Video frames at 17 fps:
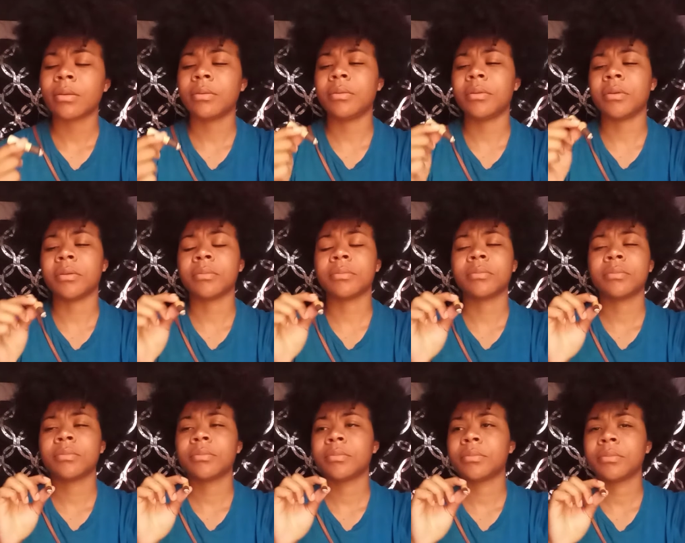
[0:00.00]
you know,
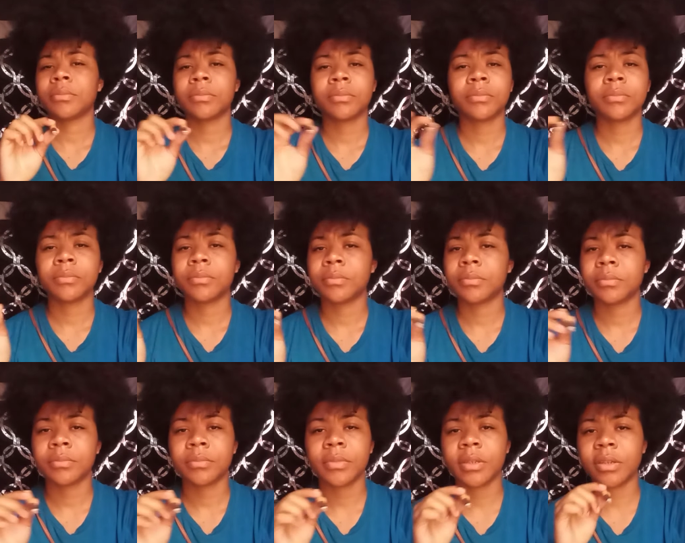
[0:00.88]

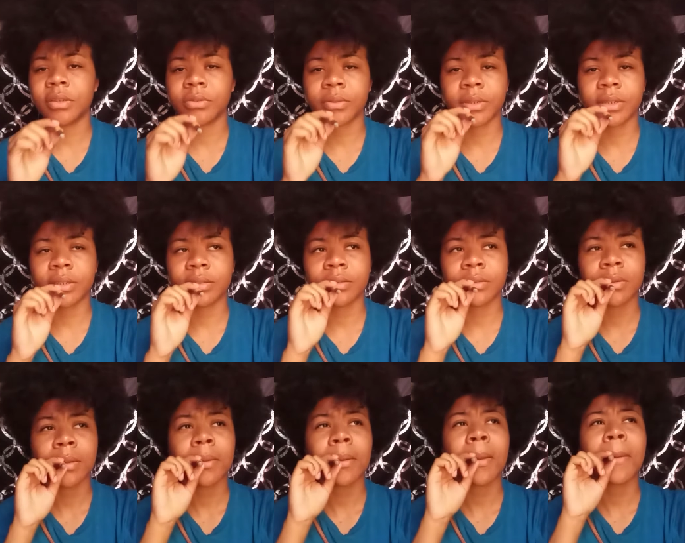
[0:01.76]
it is what it is.